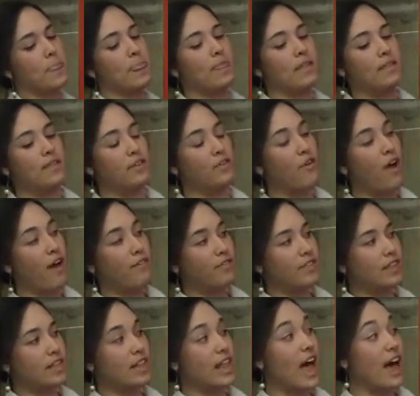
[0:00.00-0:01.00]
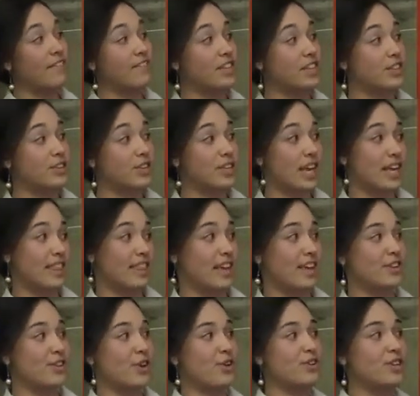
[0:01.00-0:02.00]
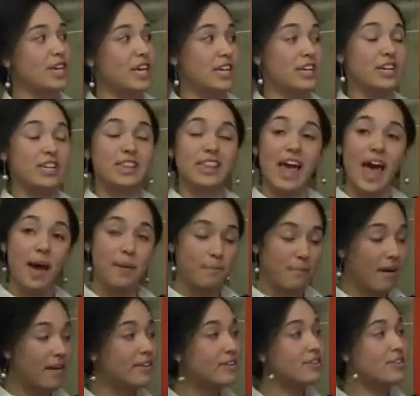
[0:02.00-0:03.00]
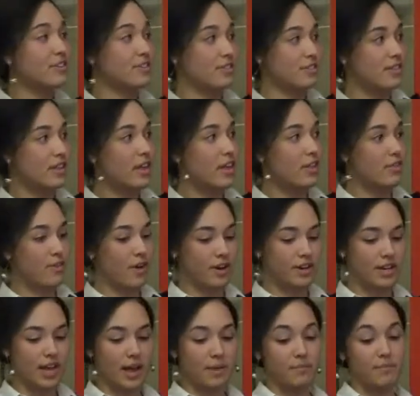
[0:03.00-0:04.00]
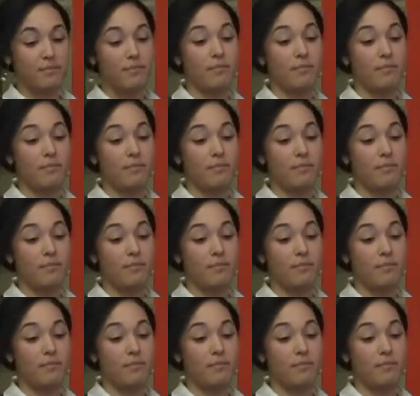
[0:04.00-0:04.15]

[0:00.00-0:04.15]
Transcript: in the graph on the left, it looks like things aren't changing that much throughout time.